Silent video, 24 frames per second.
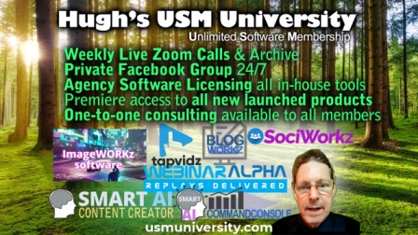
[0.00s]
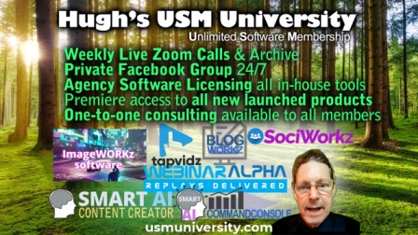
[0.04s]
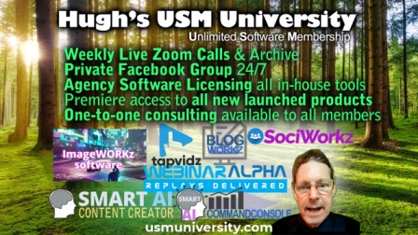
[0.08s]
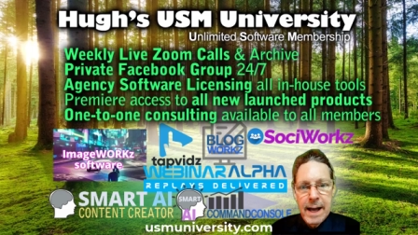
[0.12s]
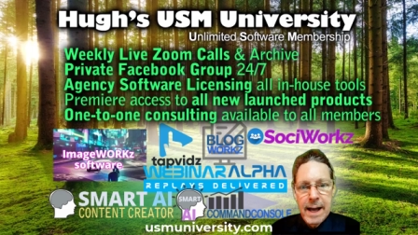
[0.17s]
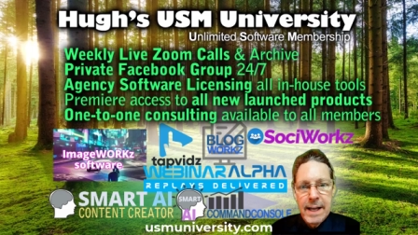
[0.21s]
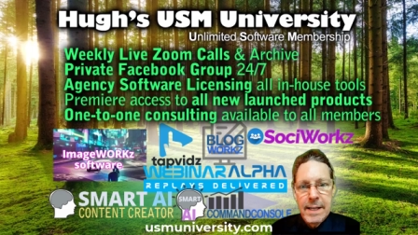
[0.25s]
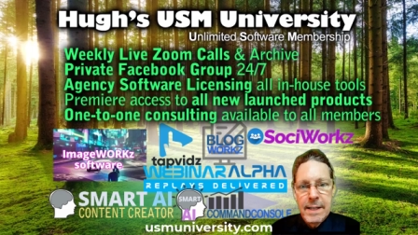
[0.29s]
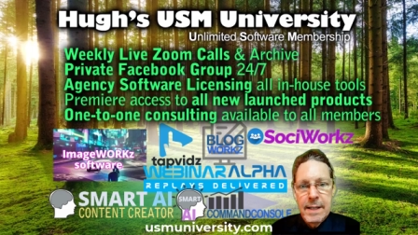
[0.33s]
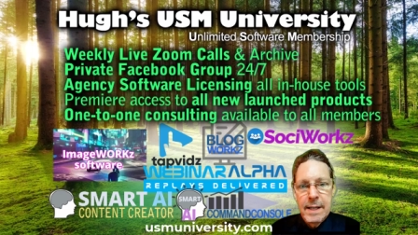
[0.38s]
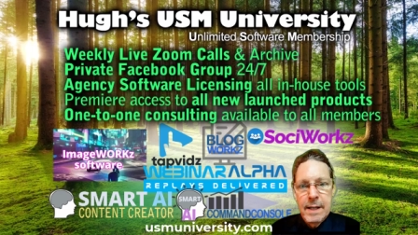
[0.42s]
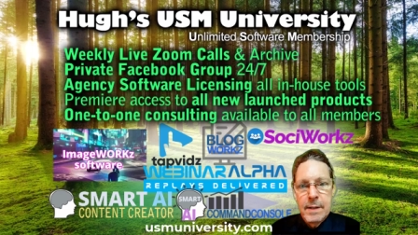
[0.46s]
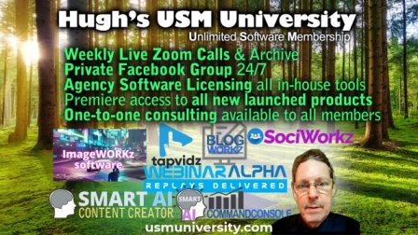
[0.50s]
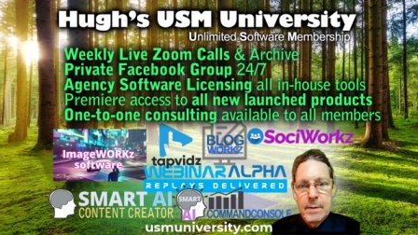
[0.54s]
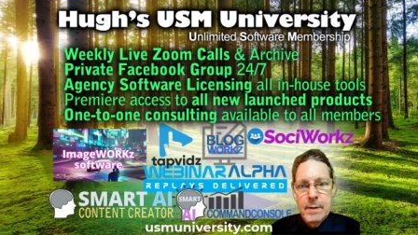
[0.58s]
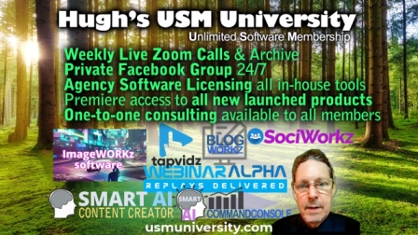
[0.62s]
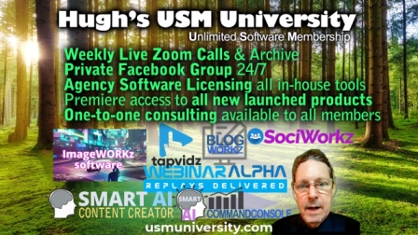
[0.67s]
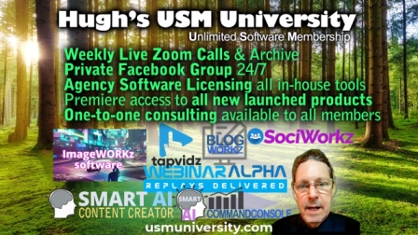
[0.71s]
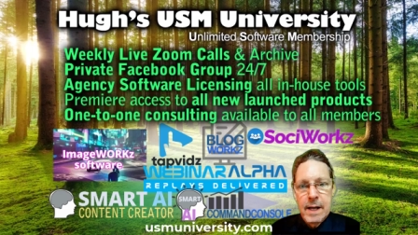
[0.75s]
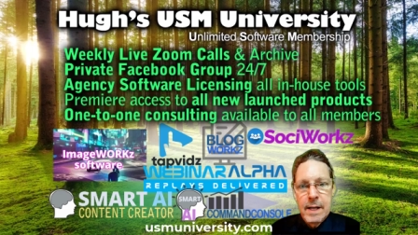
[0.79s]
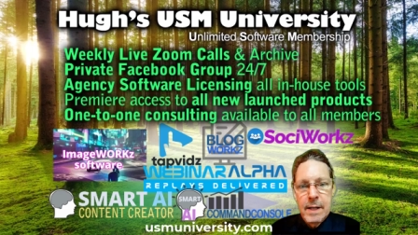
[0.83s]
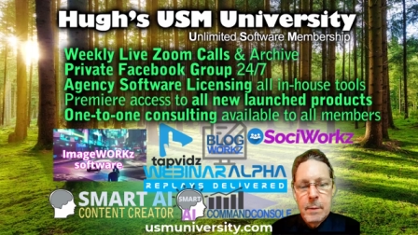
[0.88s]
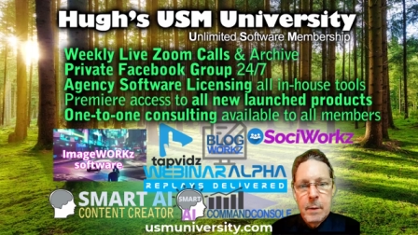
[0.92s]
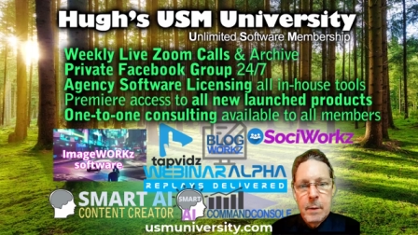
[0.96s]
easy
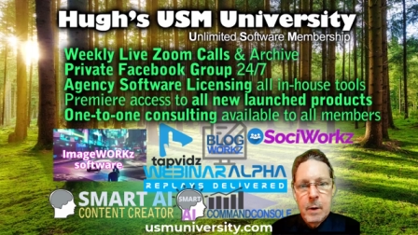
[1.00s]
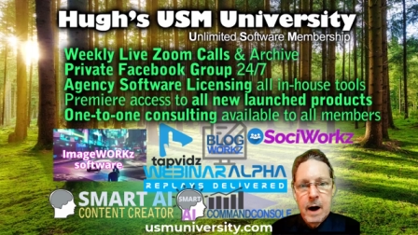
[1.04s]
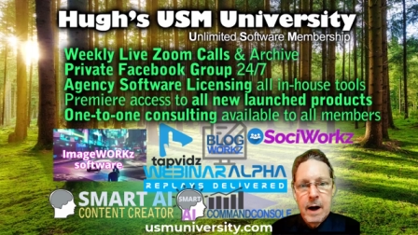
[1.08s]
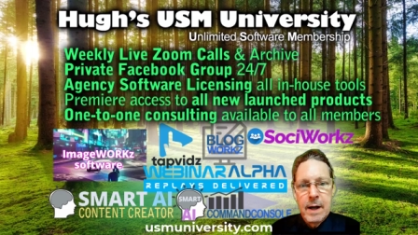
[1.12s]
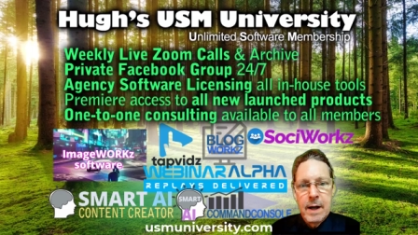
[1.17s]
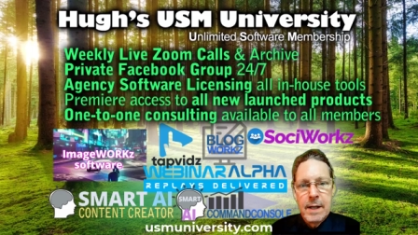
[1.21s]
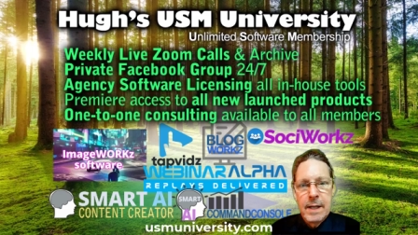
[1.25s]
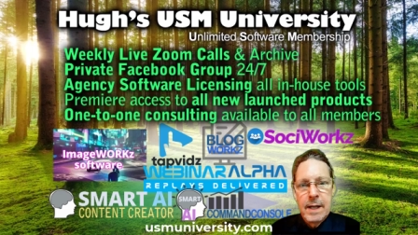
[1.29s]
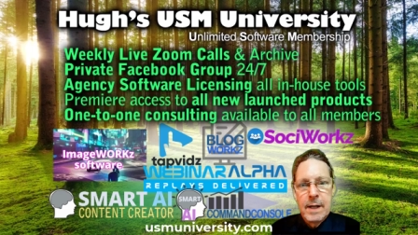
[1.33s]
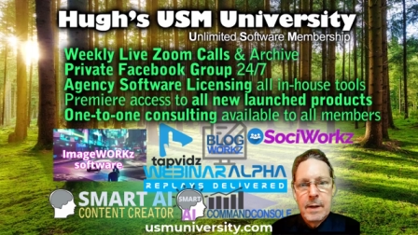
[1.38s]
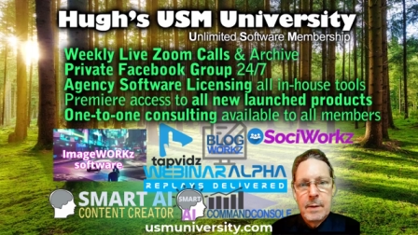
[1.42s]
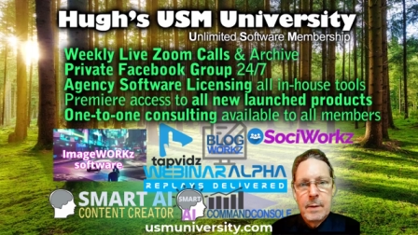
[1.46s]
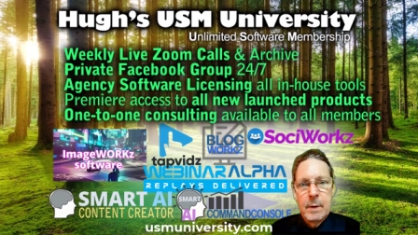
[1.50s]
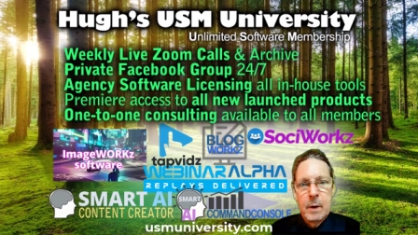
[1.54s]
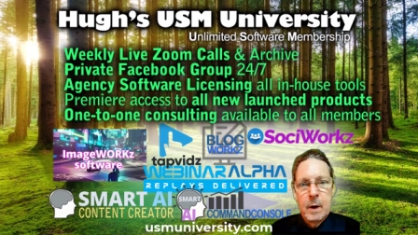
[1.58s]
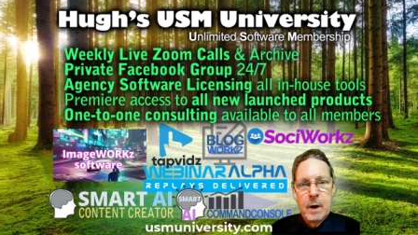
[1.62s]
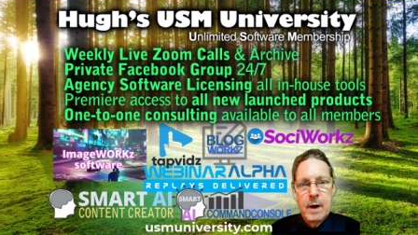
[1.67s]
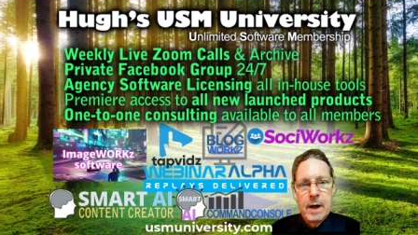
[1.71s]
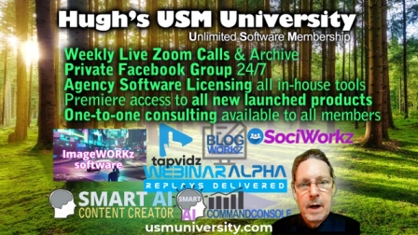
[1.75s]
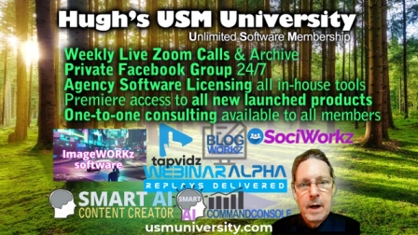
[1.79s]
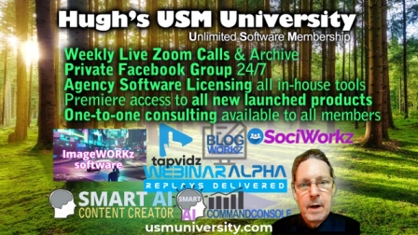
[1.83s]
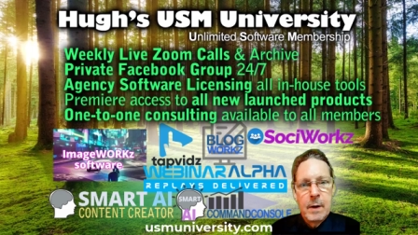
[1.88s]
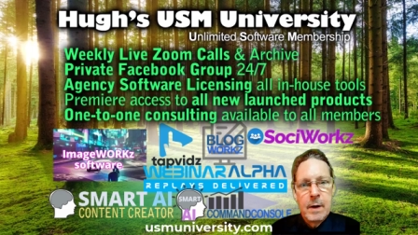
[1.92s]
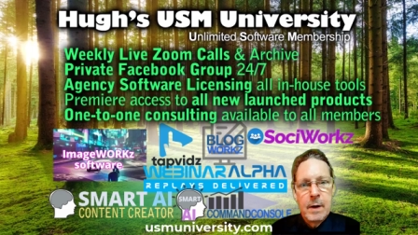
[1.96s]
fixed pricing for
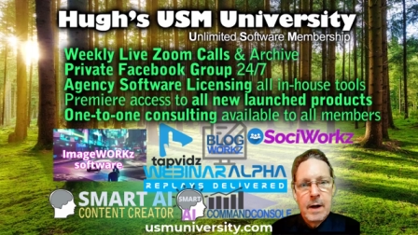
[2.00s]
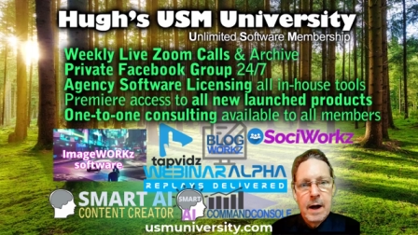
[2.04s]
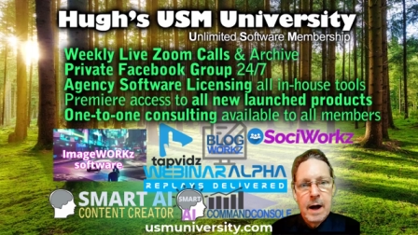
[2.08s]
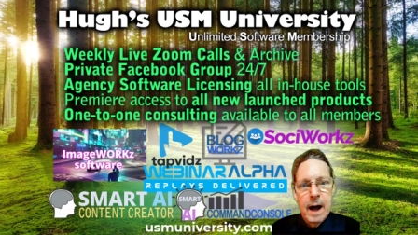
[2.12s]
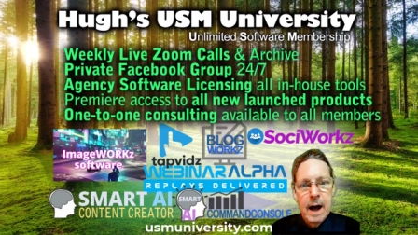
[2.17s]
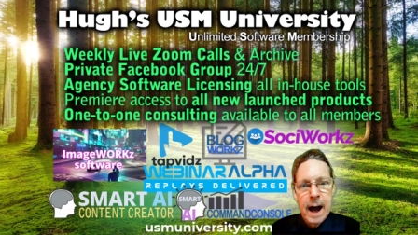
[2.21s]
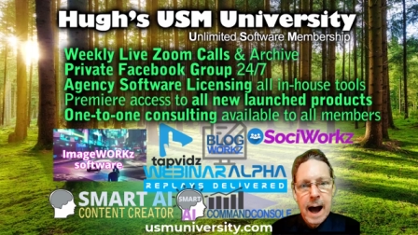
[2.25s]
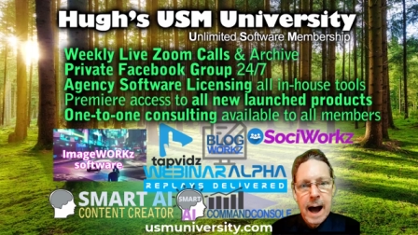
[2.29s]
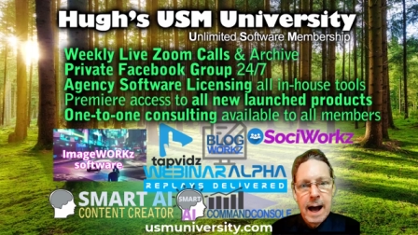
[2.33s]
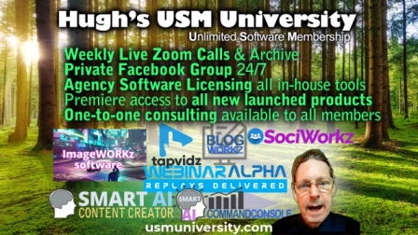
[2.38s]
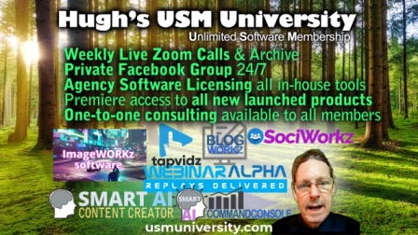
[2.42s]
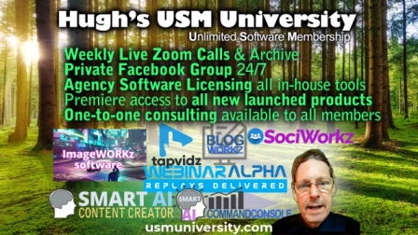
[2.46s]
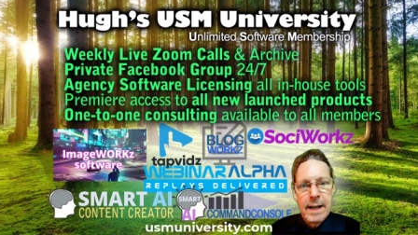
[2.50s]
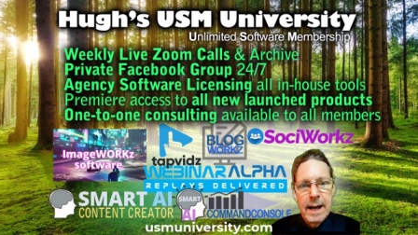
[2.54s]
you, I